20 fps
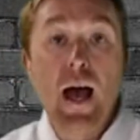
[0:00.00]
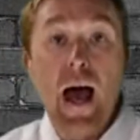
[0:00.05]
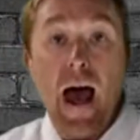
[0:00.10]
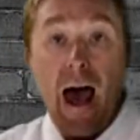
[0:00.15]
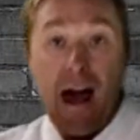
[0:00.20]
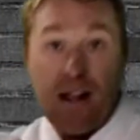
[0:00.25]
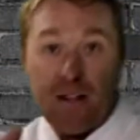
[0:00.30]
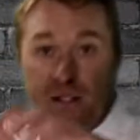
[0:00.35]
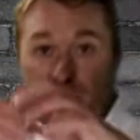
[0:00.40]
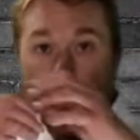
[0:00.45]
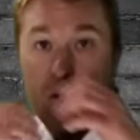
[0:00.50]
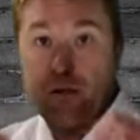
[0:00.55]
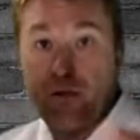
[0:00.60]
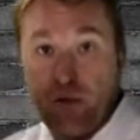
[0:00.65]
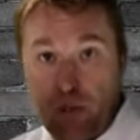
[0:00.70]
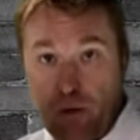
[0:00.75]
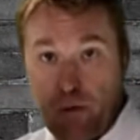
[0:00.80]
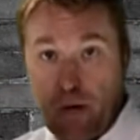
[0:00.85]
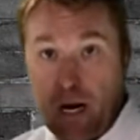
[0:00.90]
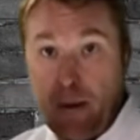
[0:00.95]
And so
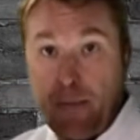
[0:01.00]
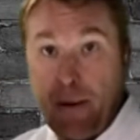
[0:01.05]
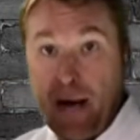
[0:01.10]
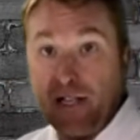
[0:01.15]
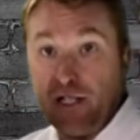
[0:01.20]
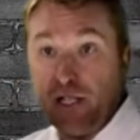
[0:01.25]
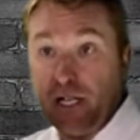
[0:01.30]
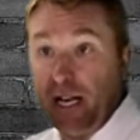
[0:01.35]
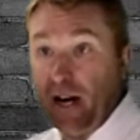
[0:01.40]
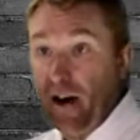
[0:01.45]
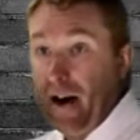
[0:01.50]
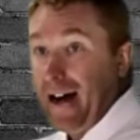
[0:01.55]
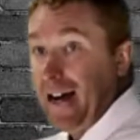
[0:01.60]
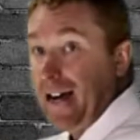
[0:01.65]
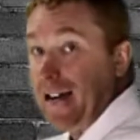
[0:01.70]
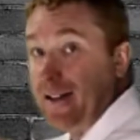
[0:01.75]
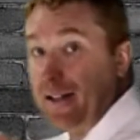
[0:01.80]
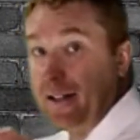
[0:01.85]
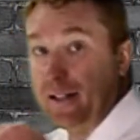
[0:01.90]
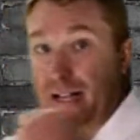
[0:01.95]
too when I punch here. I
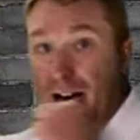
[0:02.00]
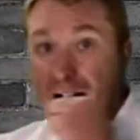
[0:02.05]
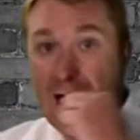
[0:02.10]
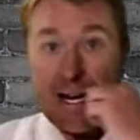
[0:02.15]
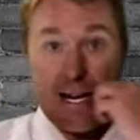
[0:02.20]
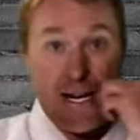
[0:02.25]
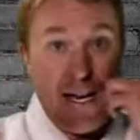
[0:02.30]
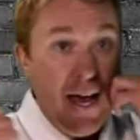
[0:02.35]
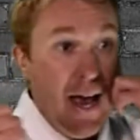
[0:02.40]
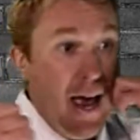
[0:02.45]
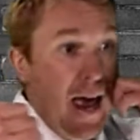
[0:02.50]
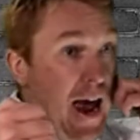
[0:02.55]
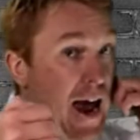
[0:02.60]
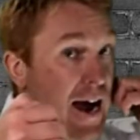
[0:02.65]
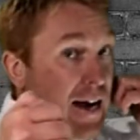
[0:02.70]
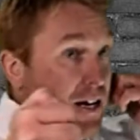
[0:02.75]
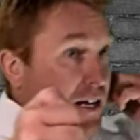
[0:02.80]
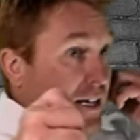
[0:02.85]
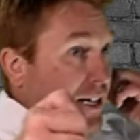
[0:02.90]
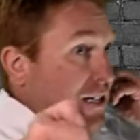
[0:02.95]
hit the target
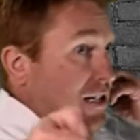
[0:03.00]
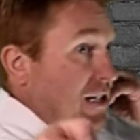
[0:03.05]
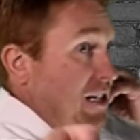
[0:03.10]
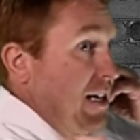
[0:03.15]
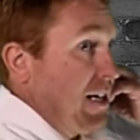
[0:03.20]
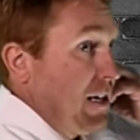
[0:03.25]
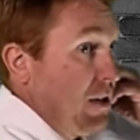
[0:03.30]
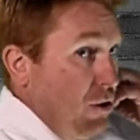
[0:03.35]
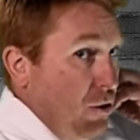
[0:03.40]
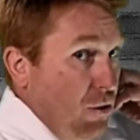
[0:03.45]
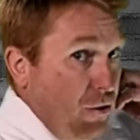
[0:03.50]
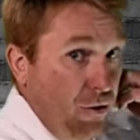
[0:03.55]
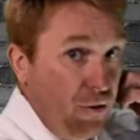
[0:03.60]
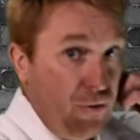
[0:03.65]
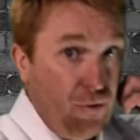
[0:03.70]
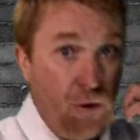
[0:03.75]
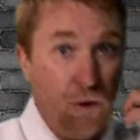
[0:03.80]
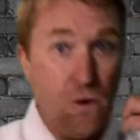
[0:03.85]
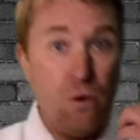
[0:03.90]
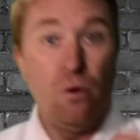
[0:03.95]
and I continue
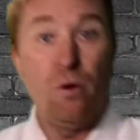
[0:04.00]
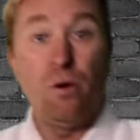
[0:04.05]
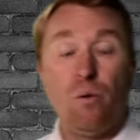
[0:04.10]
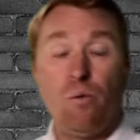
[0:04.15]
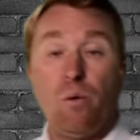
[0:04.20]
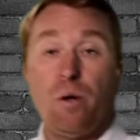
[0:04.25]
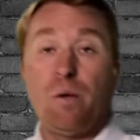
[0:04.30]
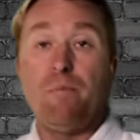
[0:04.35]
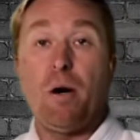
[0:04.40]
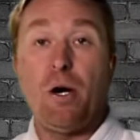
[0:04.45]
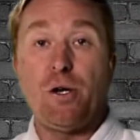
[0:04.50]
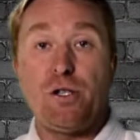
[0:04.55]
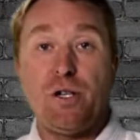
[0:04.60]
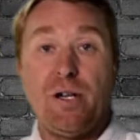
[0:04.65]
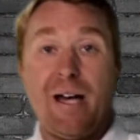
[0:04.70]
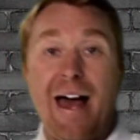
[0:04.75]
through with motion.